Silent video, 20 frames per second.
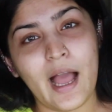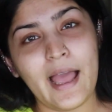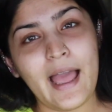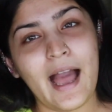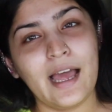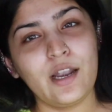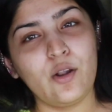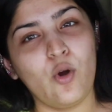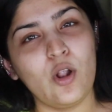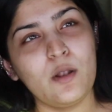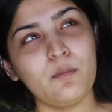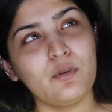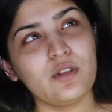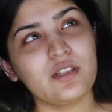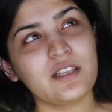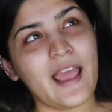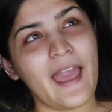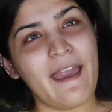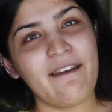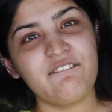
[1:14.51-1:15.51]
I have
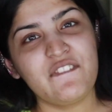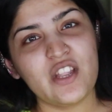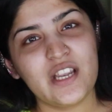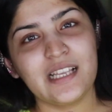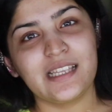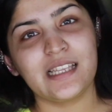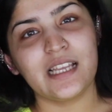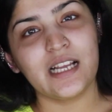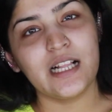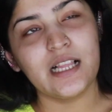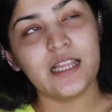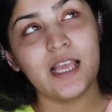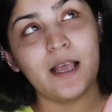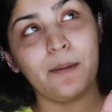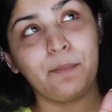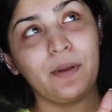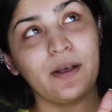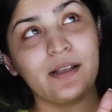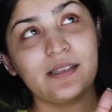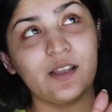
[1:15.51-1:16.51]
almost every single
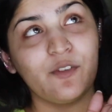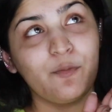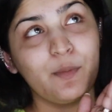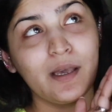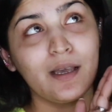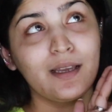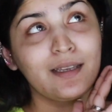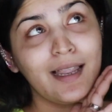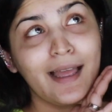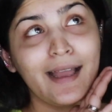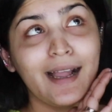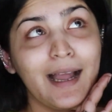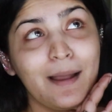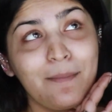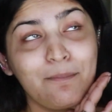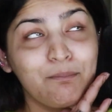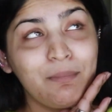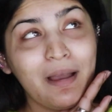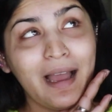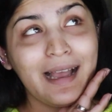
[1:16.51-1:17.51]
thing perks of being a Nykaa
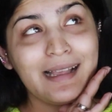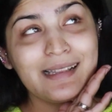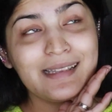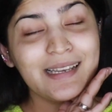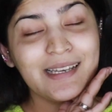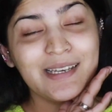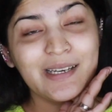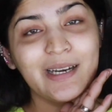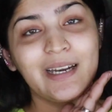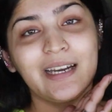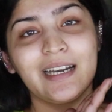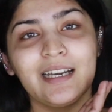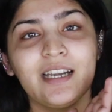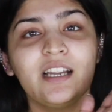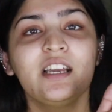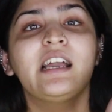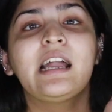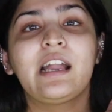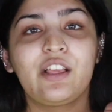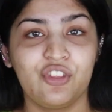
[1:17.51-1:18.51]

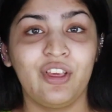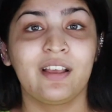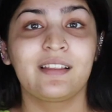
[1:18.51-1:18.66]
ambassador.